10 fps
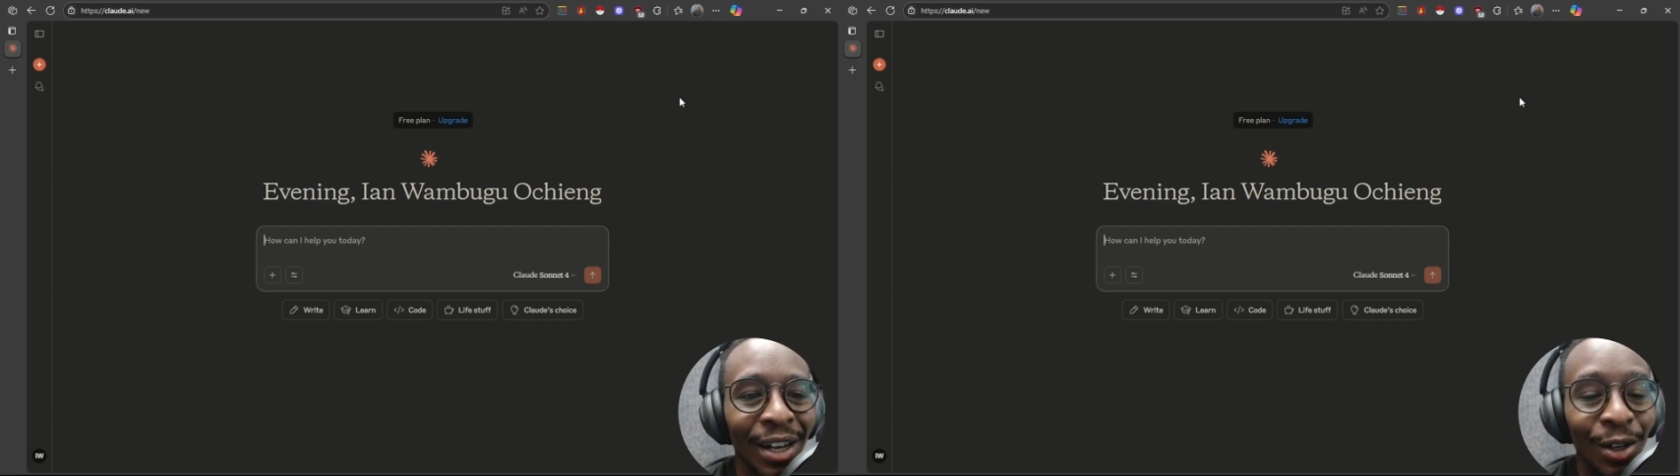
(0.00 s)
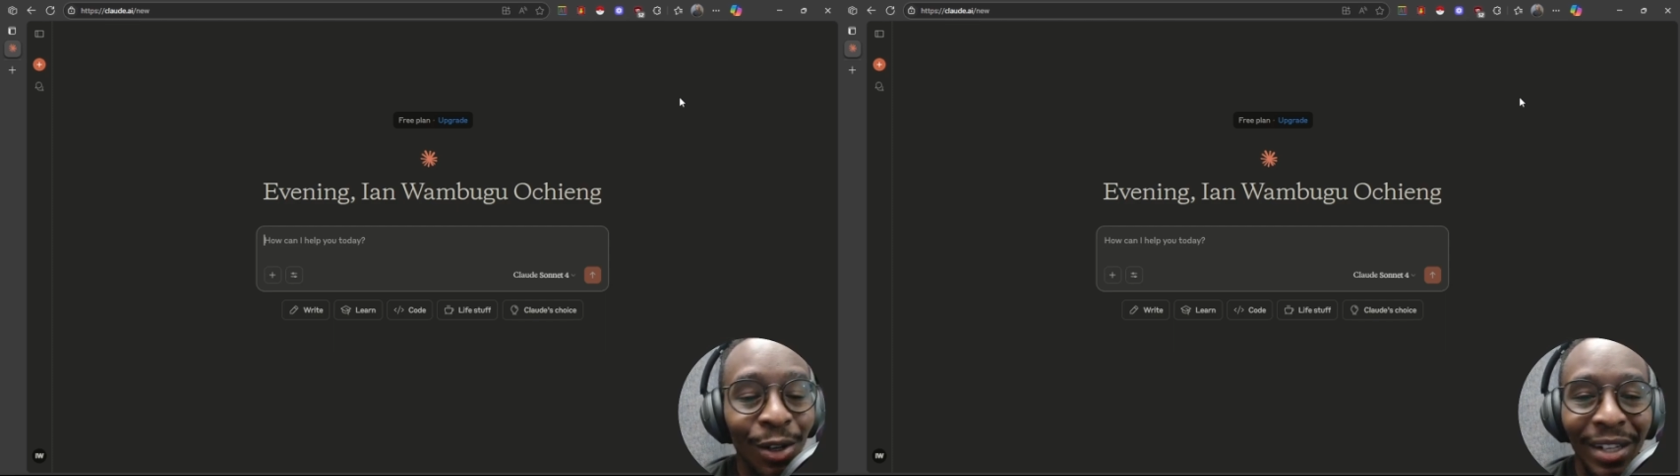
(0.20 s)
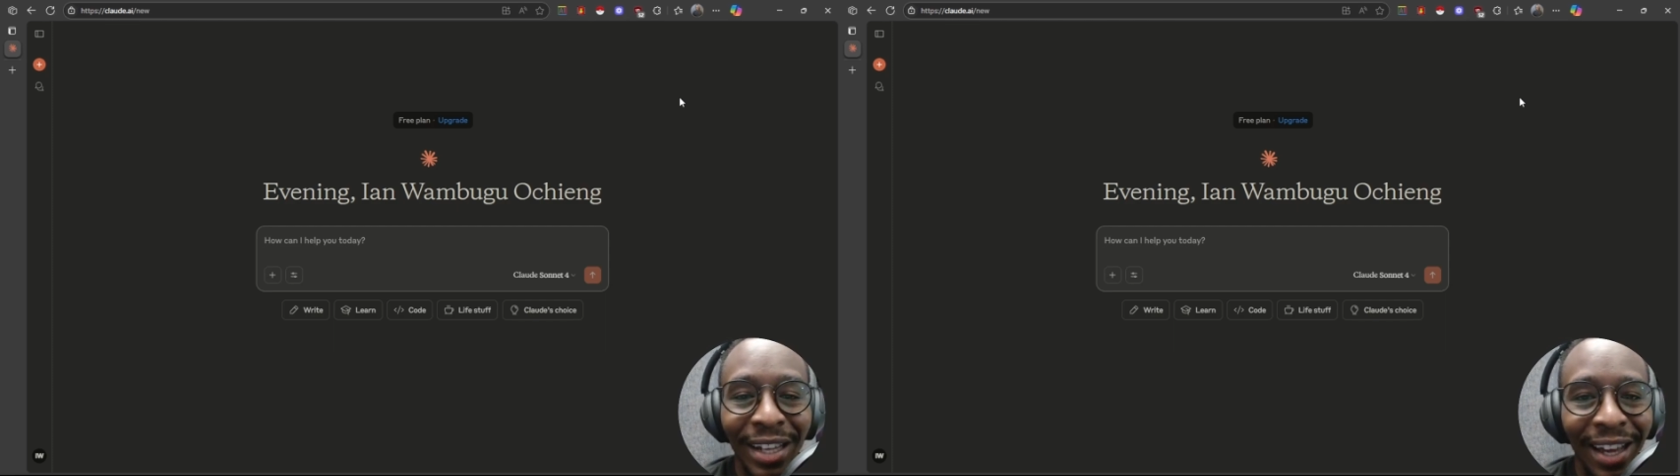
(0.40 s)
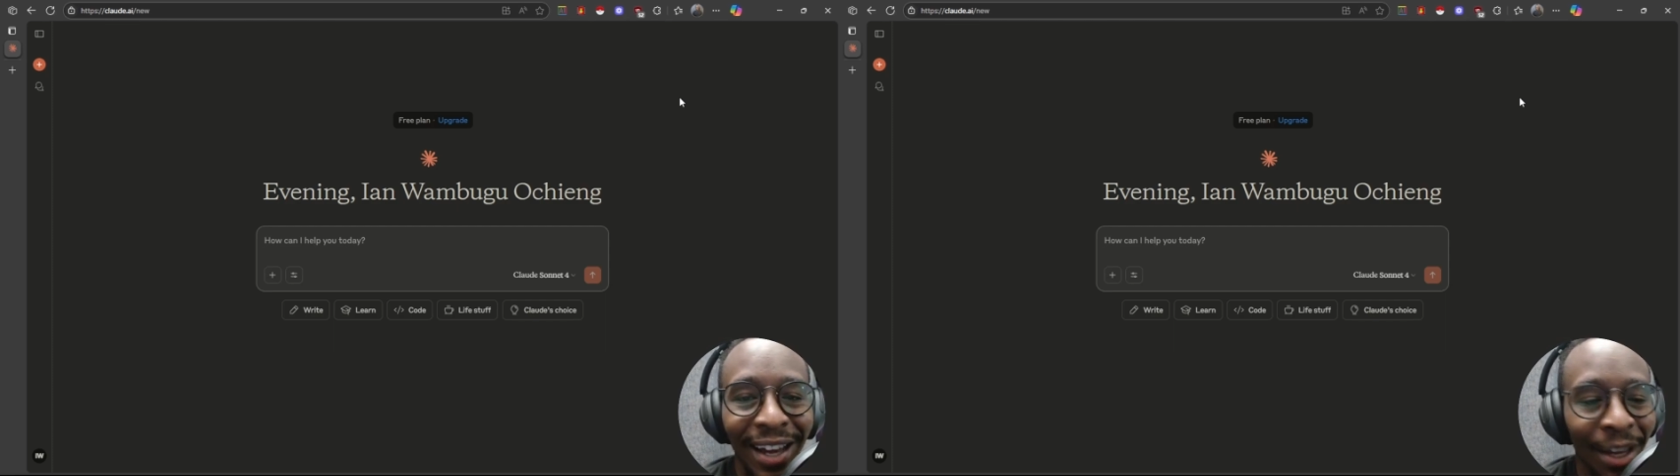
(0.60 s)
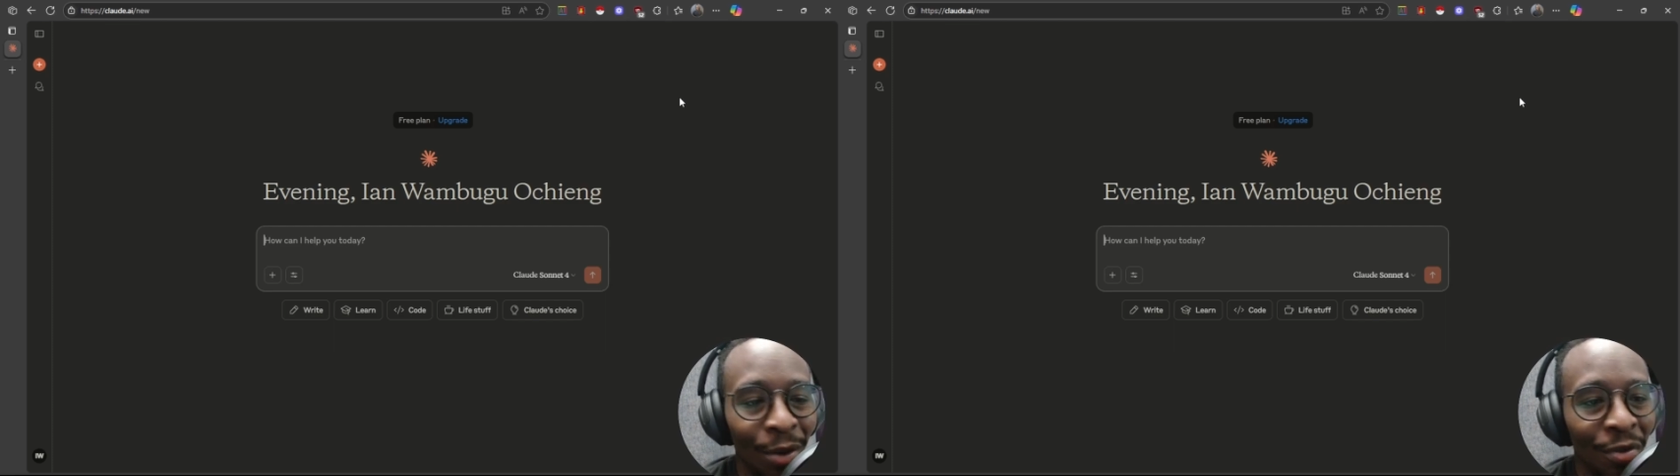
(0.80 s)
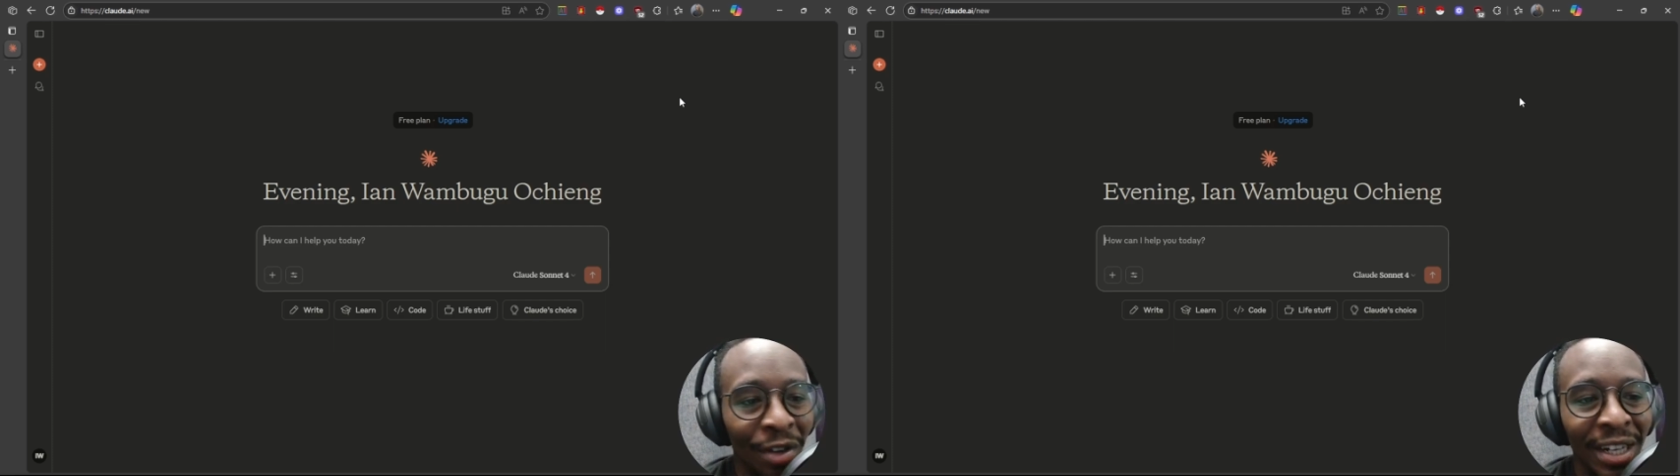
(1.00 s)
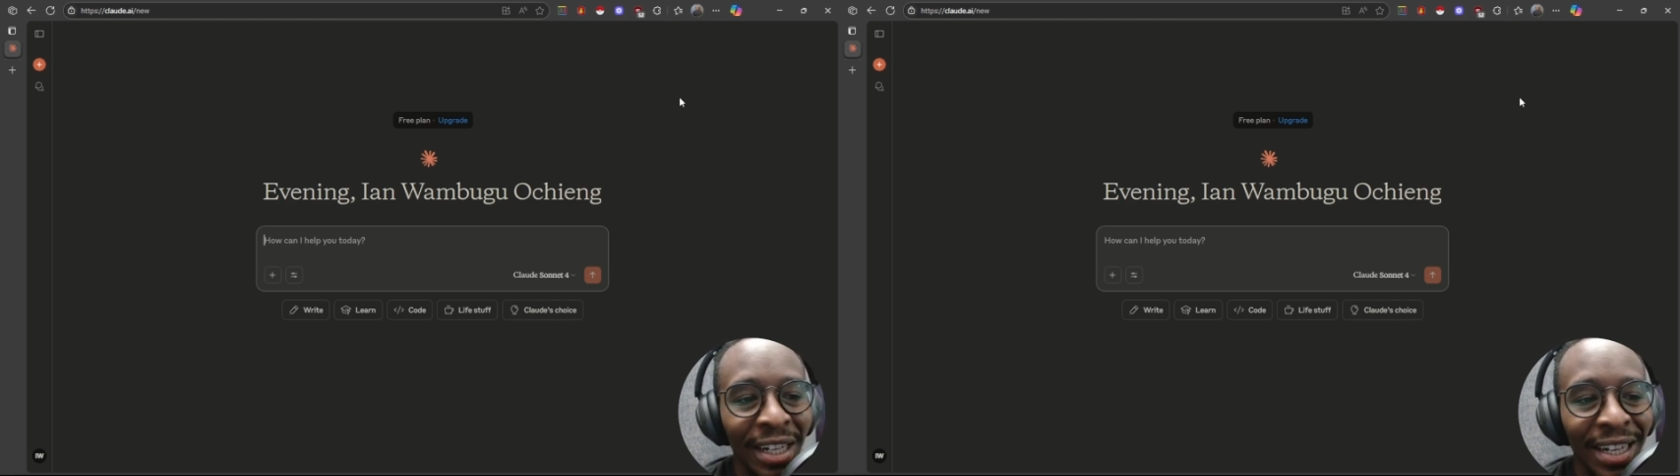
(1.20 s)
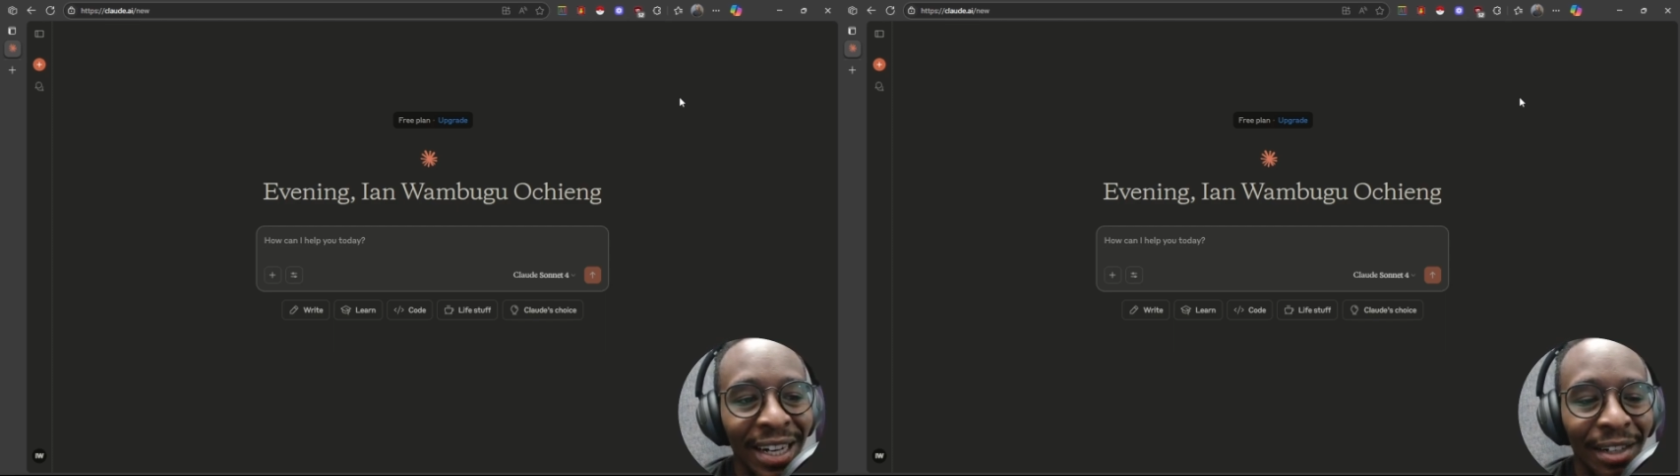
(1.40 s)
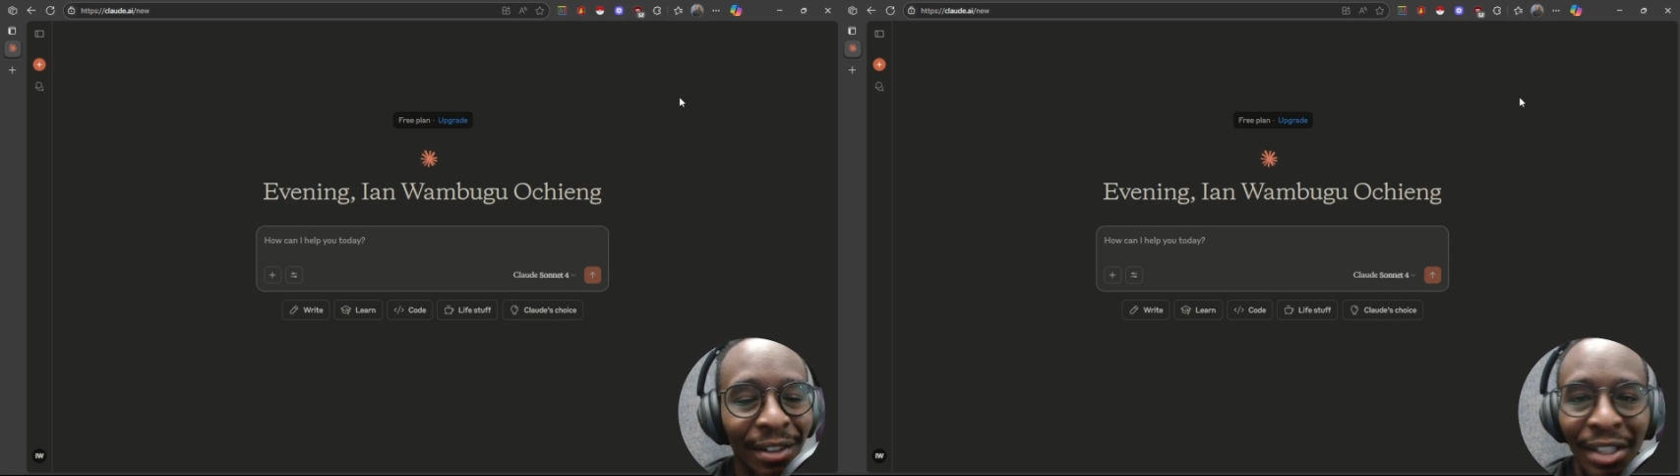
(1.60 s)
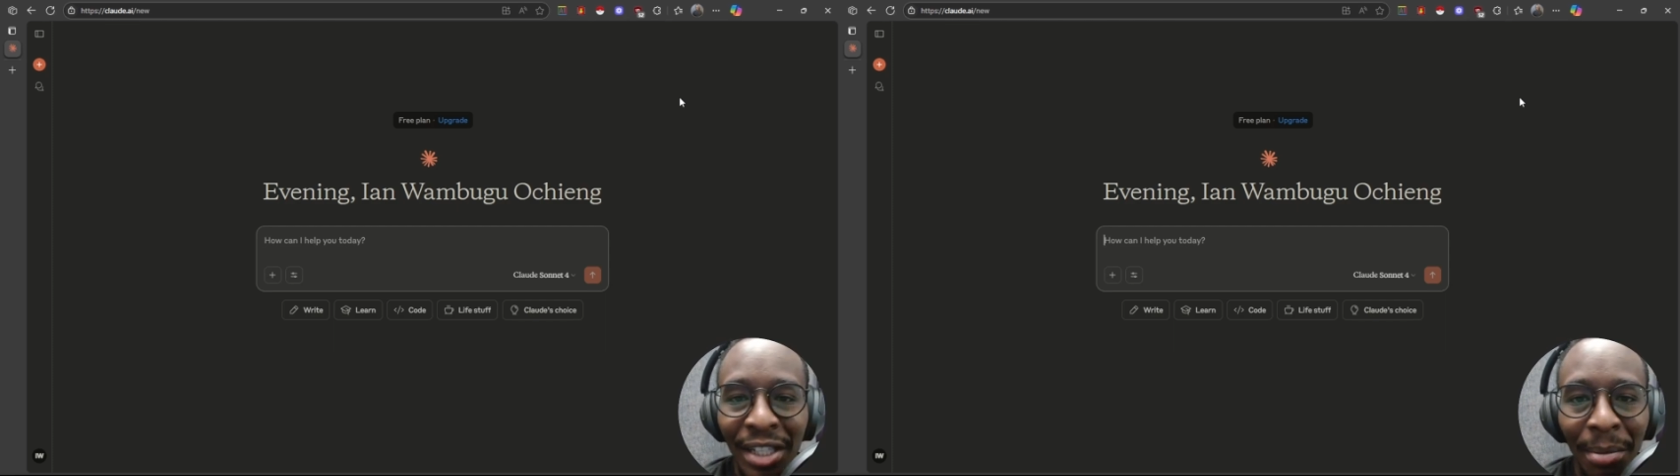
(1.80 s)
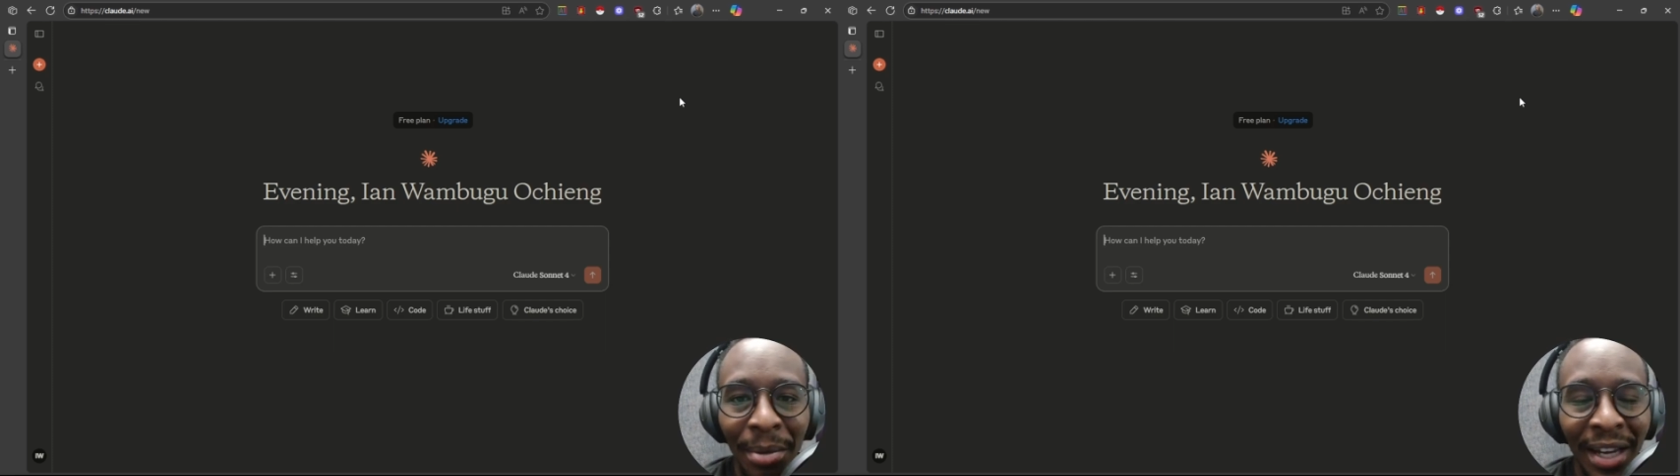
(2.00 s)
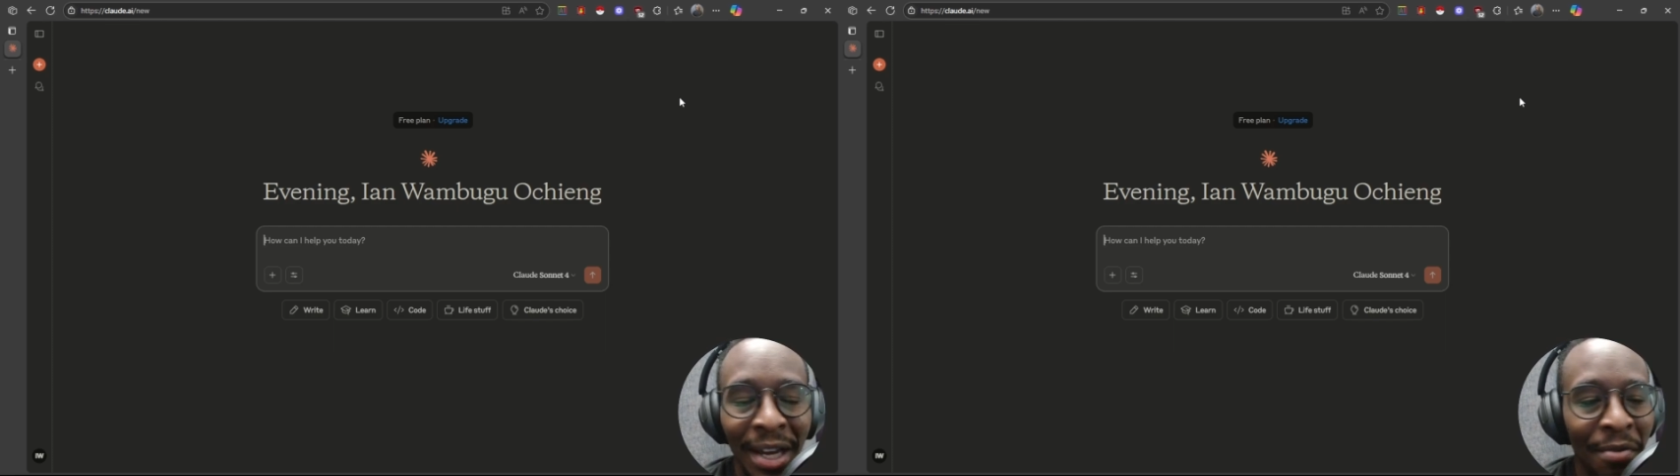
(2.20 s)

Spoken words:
Claude AI. We've already done Gemini,